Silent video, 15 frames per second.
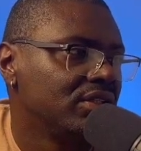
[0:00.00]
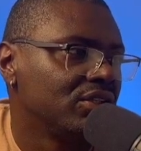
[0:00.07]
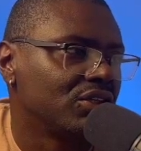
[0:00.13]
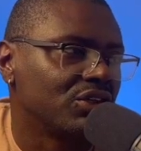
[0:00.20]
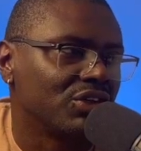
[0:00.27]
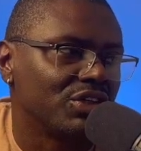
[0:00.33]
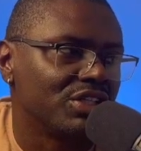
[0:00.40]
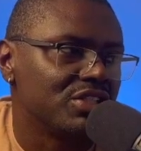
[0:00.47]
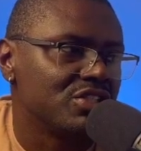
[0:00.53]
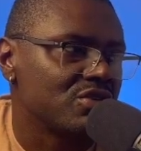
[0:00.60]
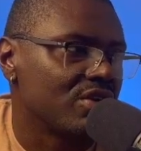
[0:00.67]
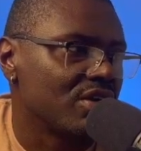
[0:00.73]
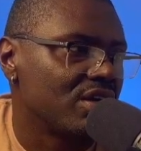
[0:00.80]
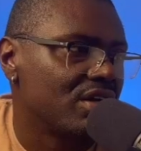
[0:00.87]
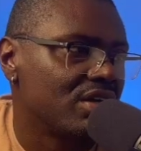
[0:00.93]
Greens,
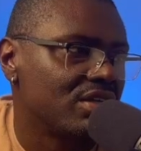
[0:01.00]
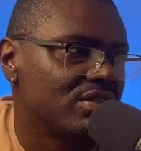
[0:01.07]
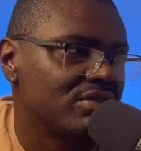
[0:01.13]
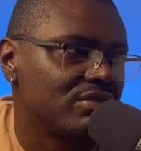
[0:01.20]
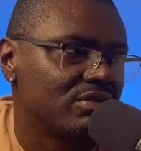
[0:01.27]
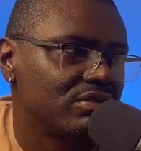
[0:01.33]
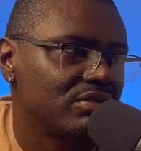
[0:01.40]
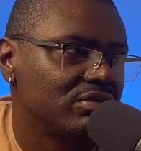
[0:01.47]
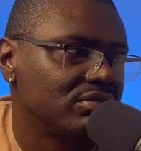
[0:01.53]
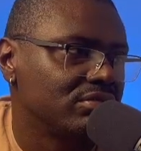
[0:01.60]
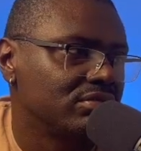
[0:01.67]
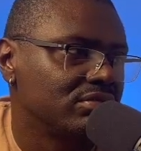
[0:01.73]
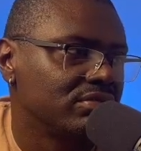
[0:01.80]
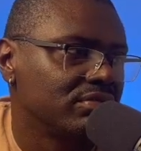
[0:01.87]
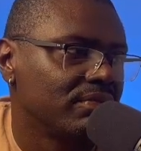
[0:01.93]
reds.
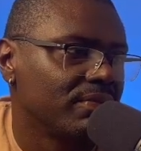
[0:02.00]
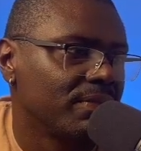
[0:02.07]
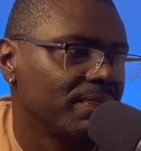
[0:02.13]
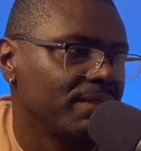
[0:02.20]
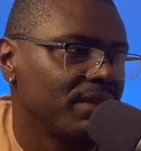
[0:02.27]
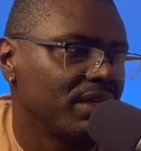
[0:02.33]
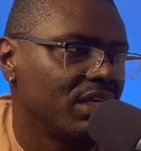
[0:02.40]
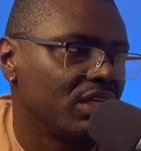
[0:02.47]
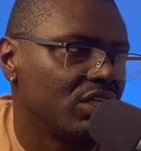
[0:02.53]
And it